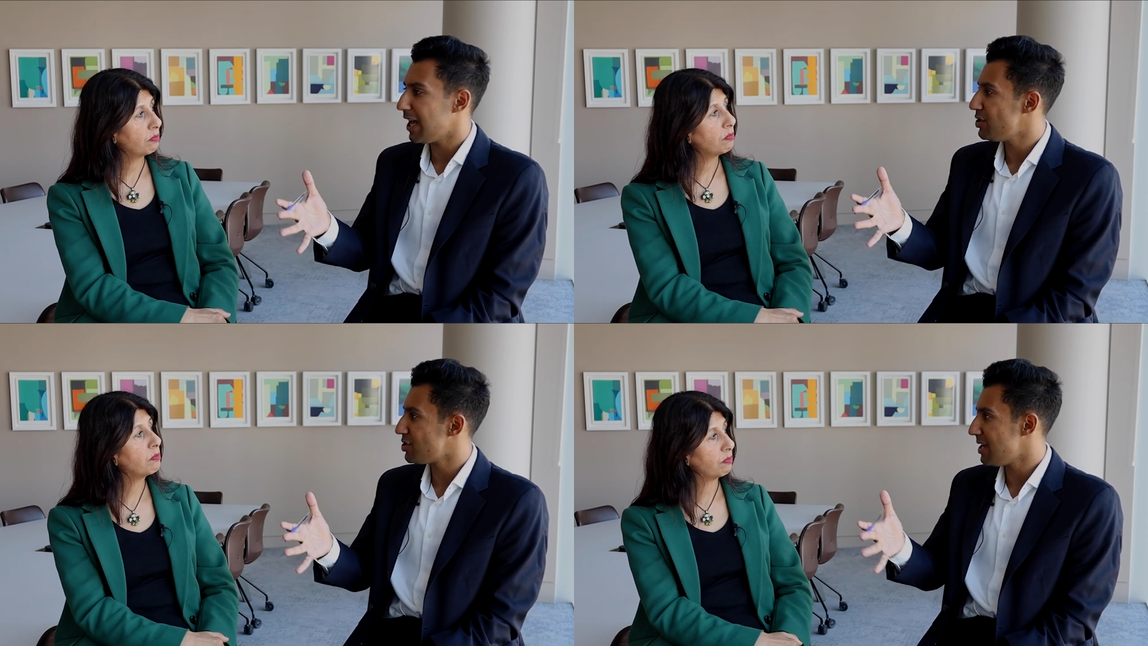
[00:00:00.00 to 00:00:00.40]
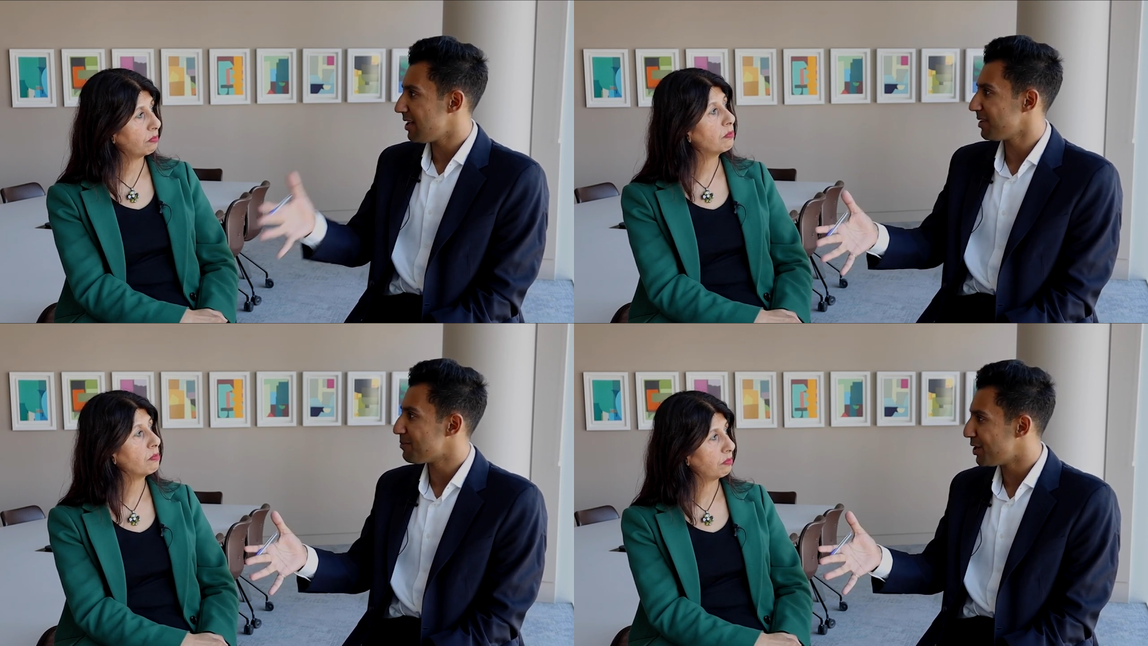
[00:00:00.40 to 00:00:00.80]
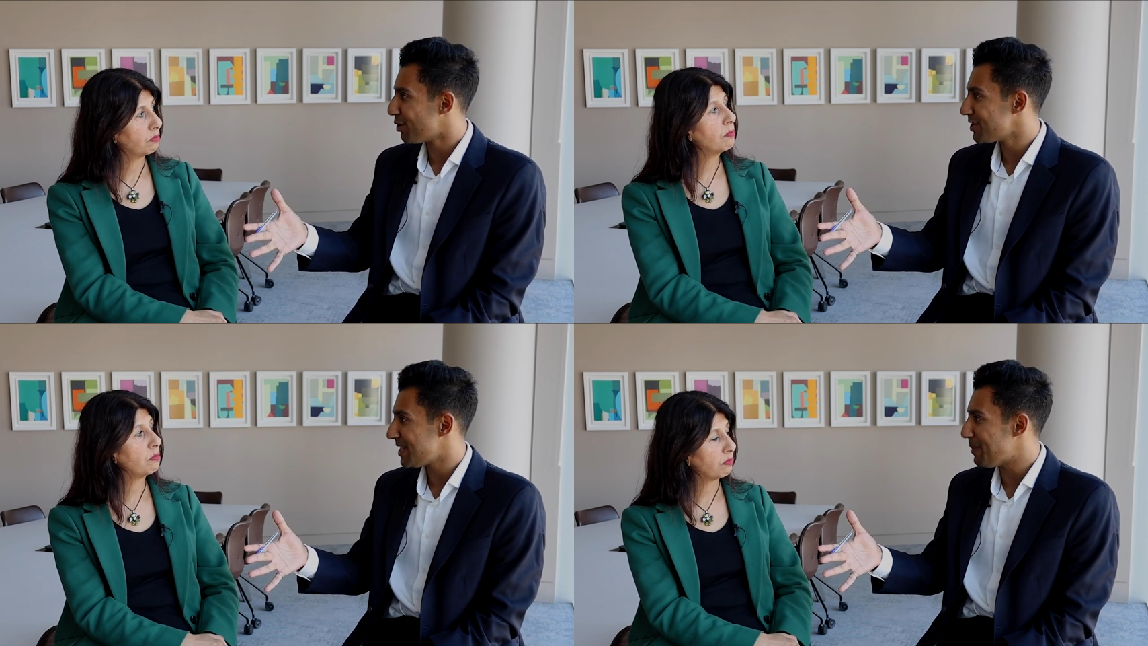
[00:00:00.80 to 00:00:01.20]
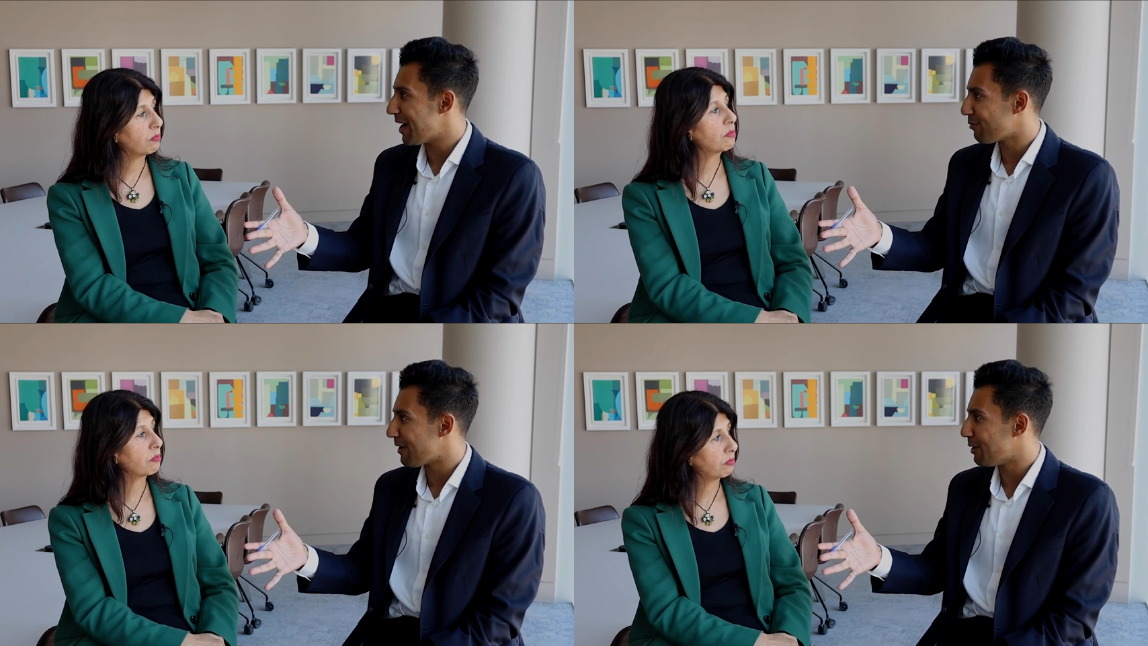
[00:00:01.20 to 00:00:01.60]
Speaker 1: Asian, ethnic minority
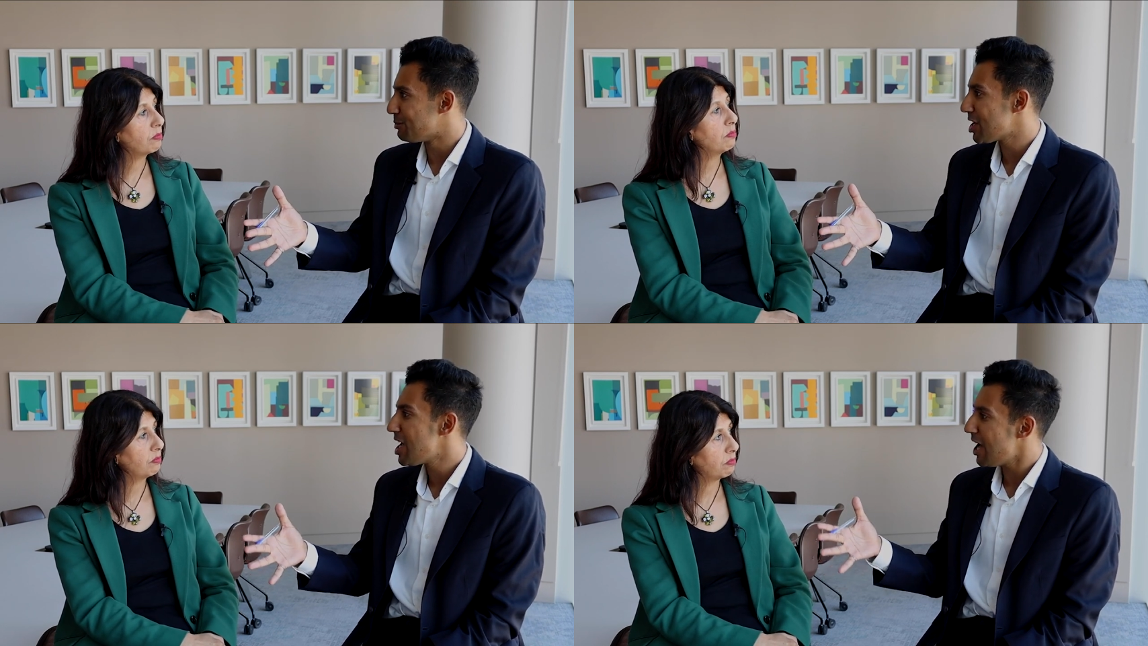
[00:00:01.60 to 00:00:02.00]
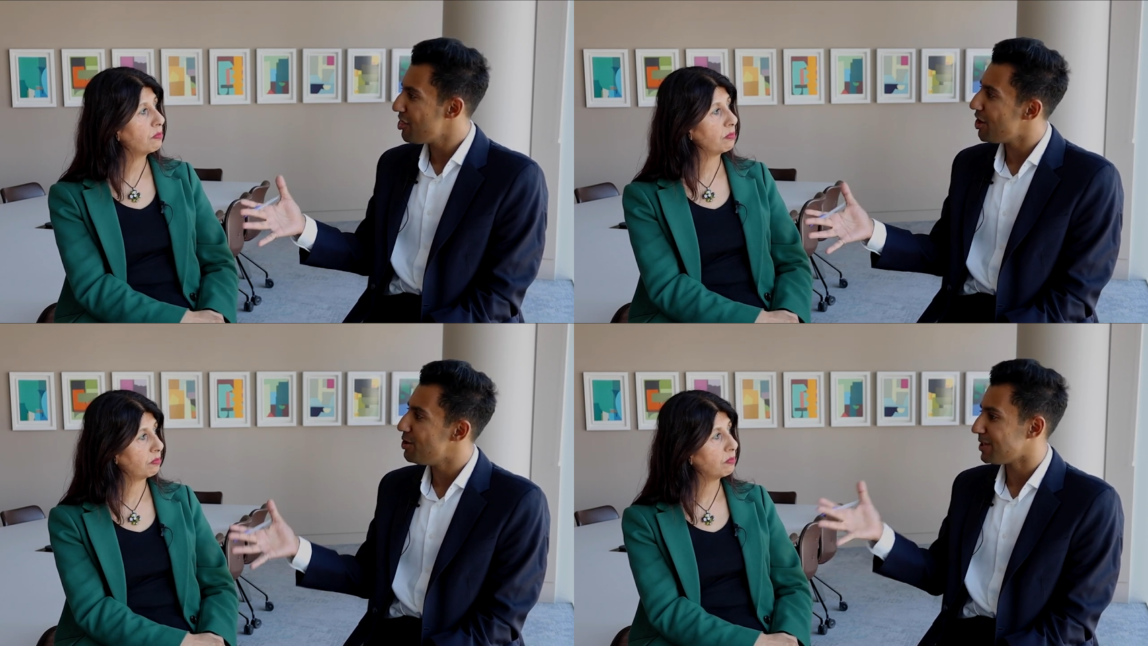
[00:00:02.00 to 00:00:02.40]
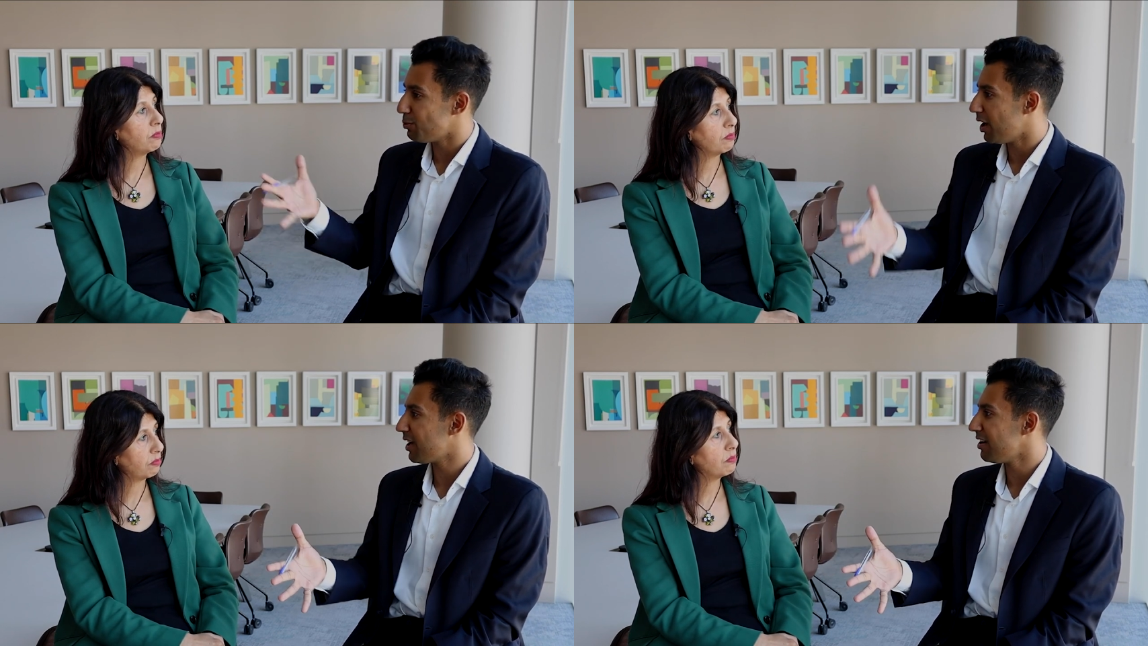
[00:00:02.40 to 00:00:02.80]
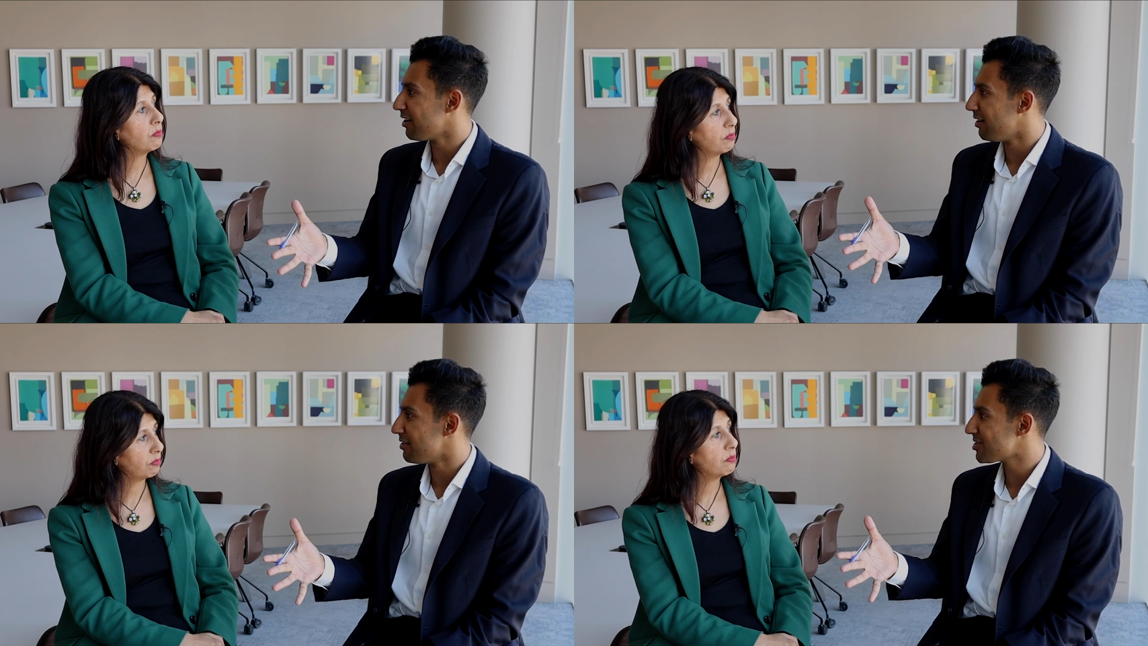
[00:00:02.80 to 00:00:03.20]
background and those in working
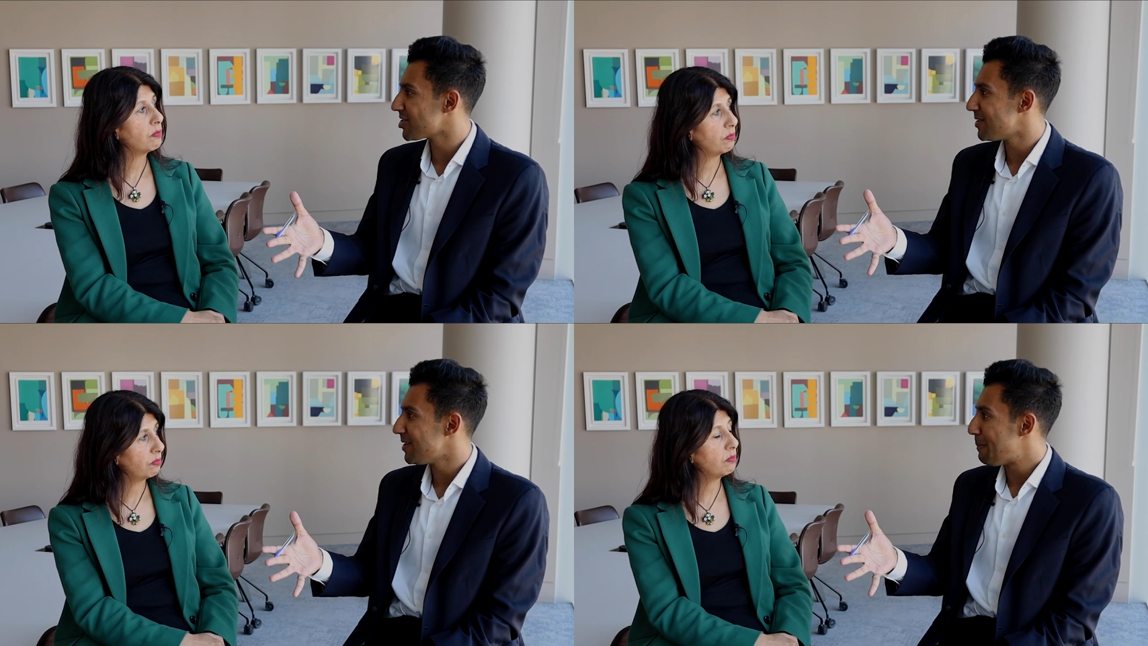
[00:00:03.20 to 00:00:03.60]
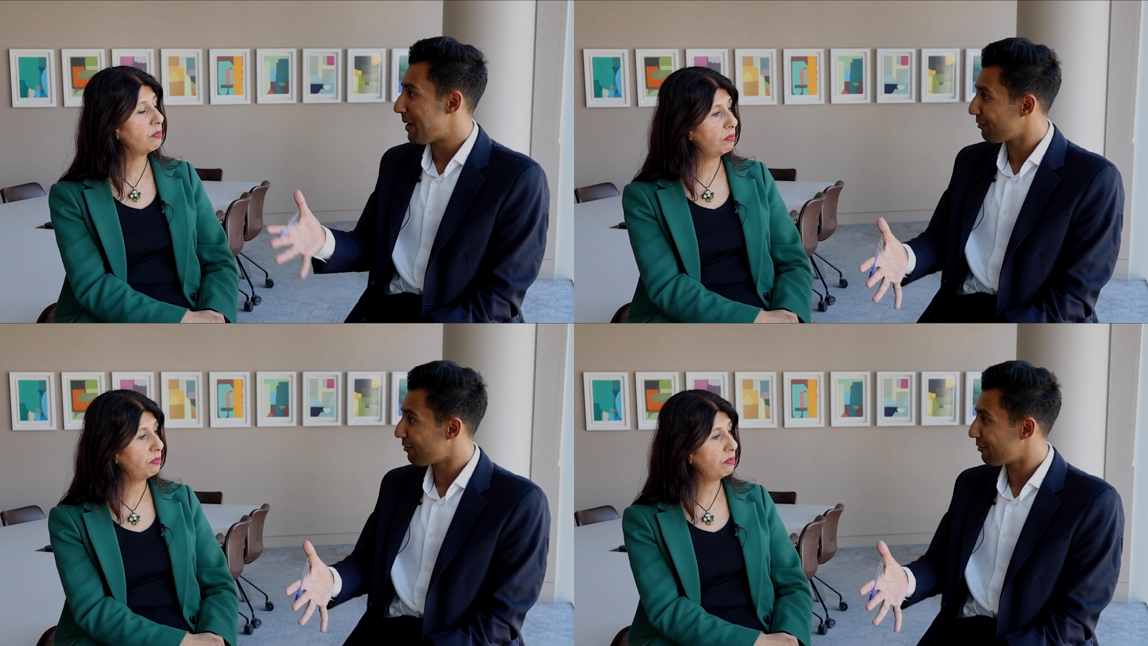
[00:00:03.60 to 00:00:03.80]
class mm.